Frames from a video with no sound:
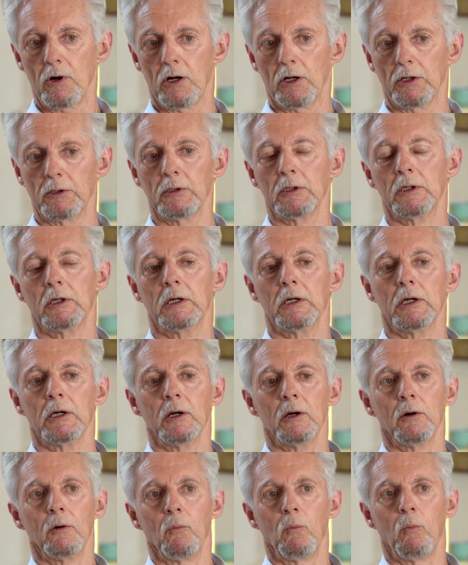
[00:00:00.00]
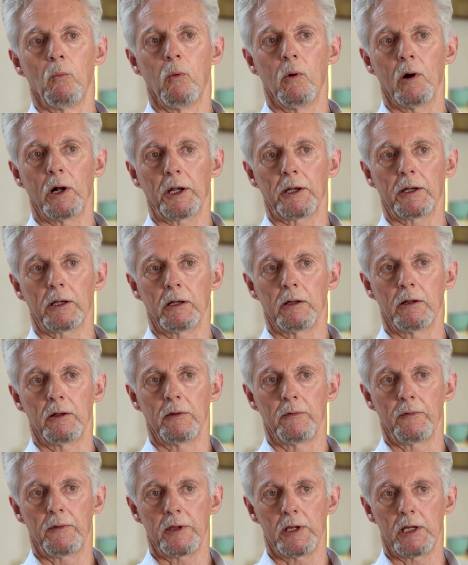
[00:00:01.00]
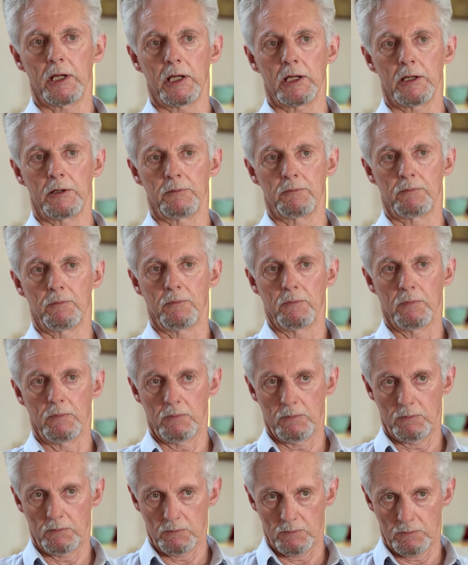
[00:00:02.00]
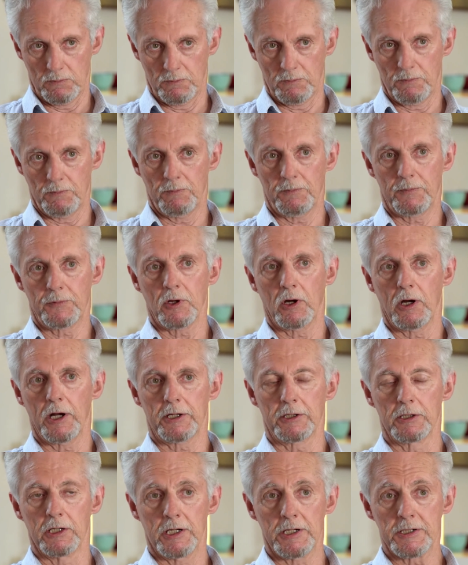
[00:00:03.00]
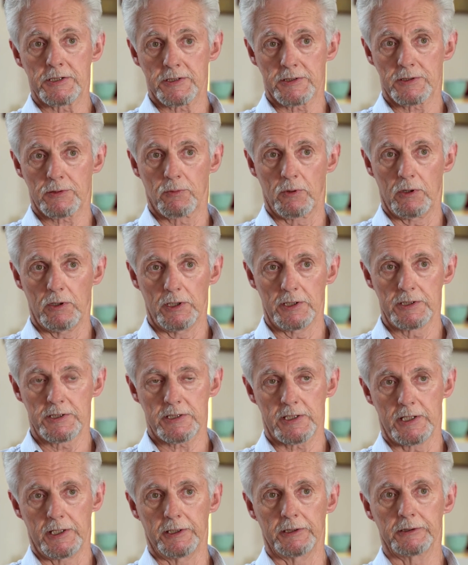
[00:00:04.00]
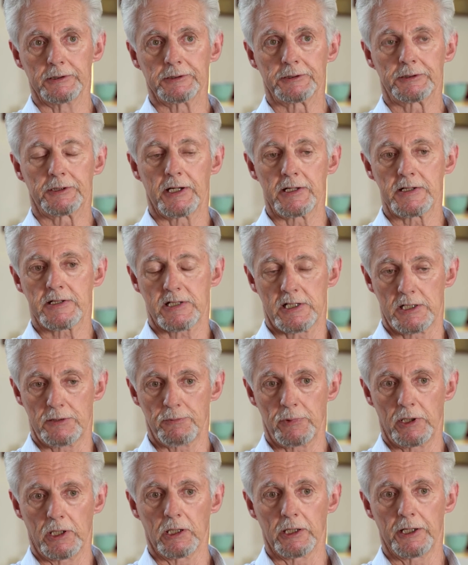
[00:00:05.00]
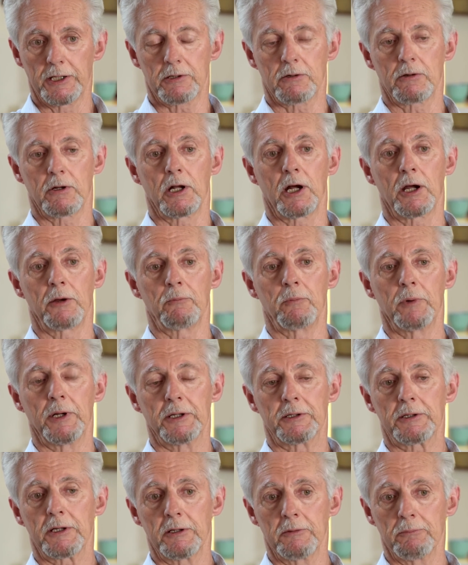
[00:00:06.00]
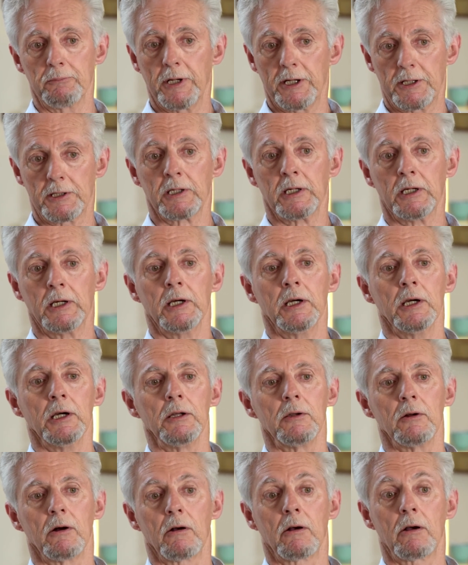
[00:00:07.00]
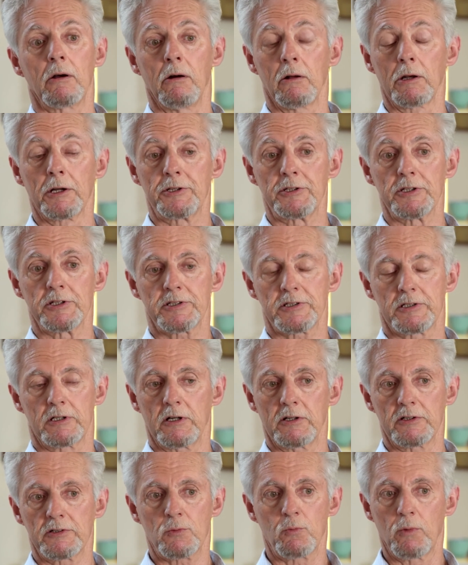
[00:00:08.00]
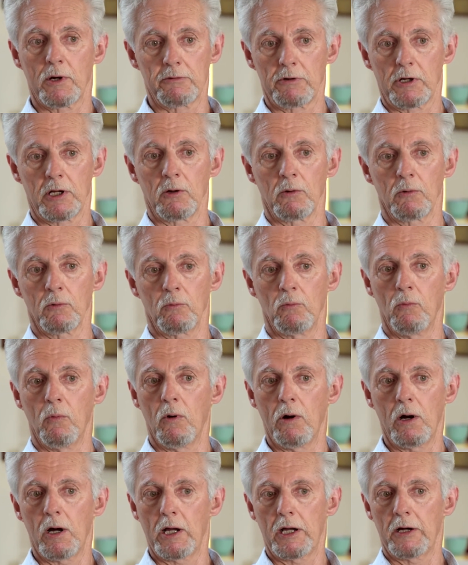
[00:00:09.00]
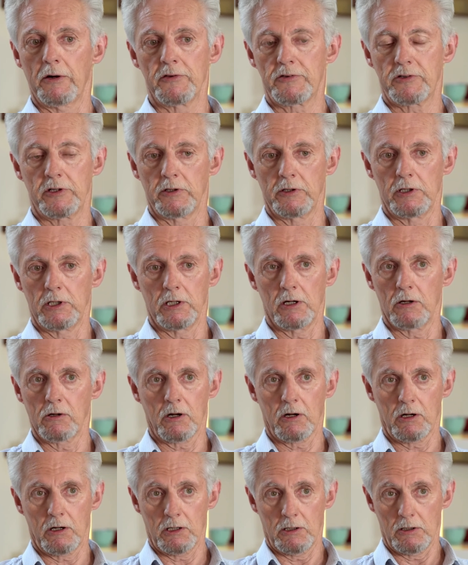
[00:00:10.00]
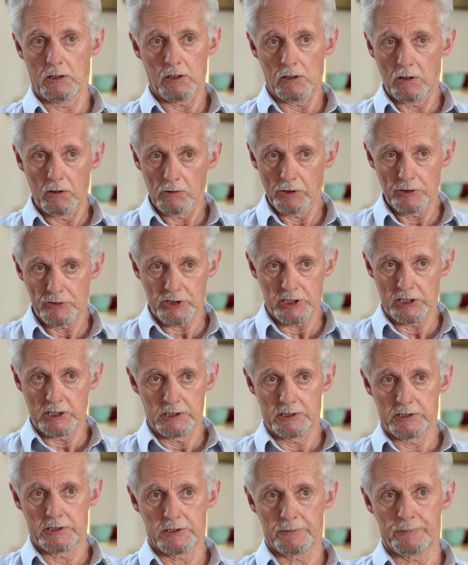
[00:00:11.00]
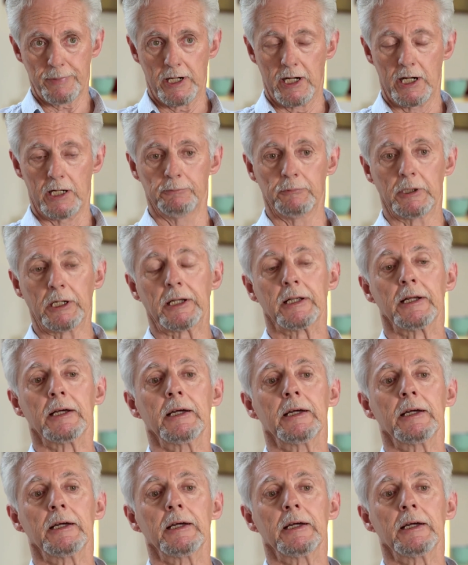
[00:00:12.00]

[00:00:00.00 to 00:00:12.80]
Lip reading: on what the diagnosis was, and they sent me a letter and I went and met an oncologist, and I was wondering why I was in the oncology department,